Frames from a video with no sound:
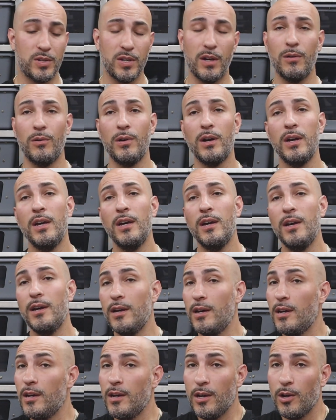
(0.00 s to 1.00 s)
So
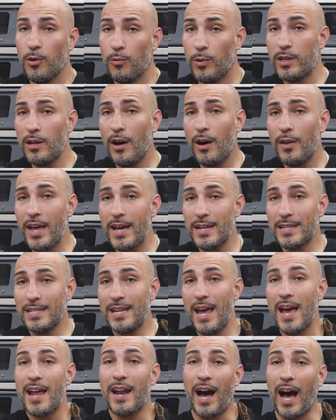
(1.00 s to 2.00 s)
with all that
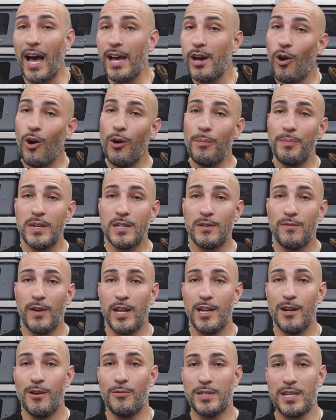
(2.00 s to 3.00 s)
said, I hope this
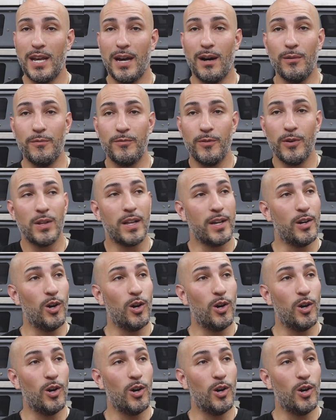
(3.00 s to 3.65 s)
video was helpful.